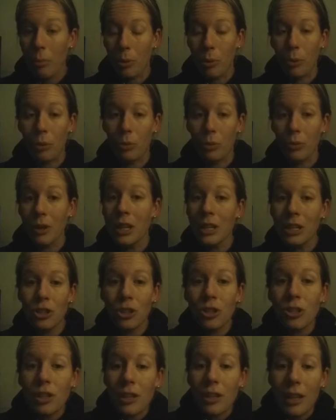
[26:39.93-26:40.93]

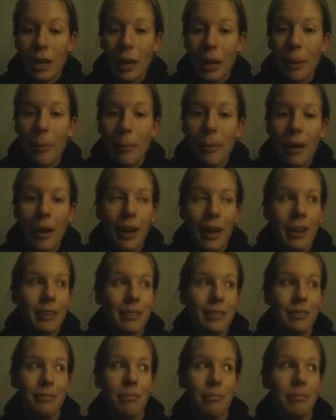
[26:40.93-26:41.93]
preach to them
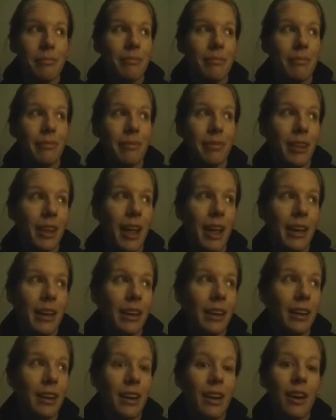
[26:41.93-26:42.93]
and
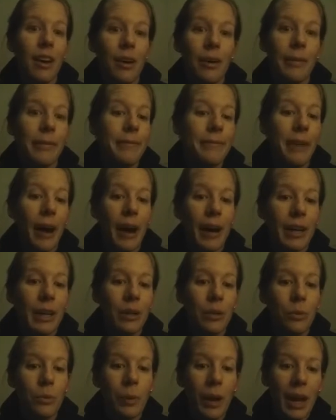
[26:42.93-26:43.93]
like
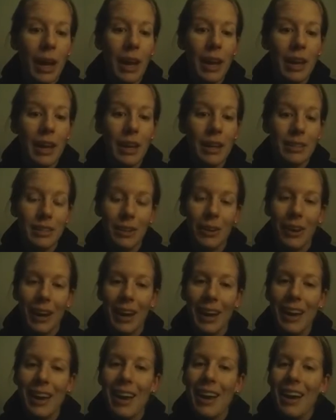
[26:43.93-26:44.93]
find ways,
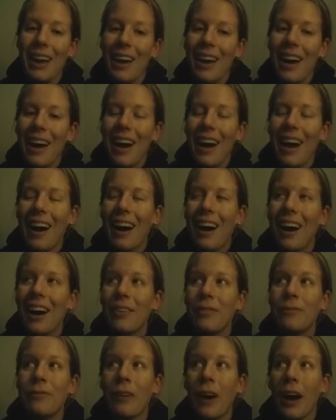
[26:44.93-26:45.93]

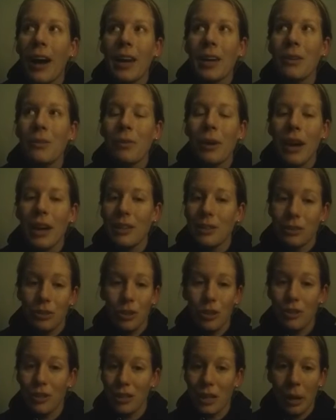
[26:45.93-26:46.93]
find ways, or
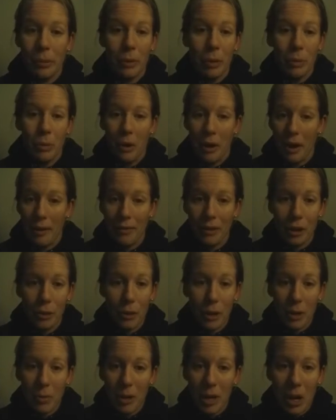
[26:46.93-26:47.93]
you can tell me whatever
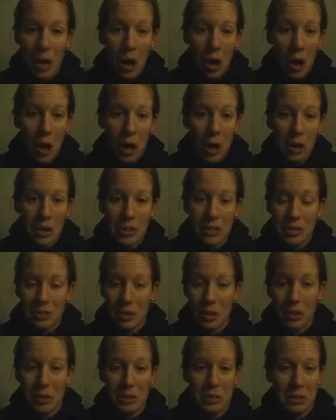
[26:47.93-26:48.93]
you want to be called,
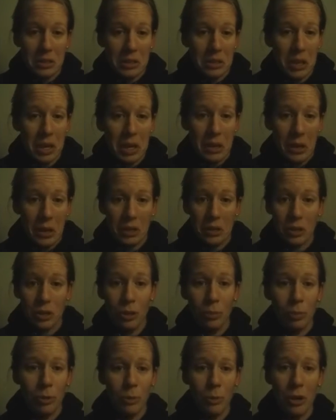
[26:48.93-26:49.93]
as long as it's like not
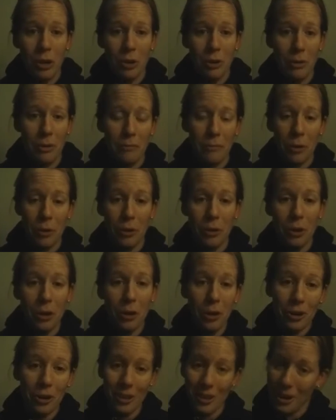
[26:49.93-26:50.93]
super weird and
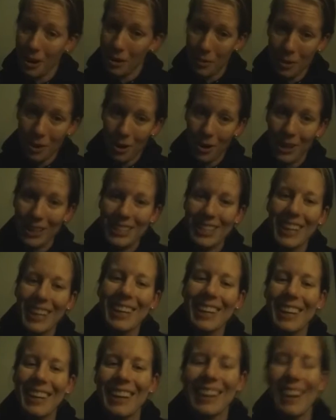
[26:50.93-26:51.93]
vulgar, then I will call
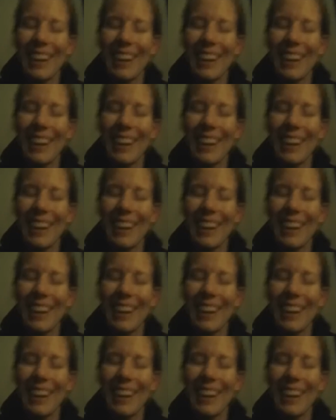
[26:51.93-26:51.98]
it.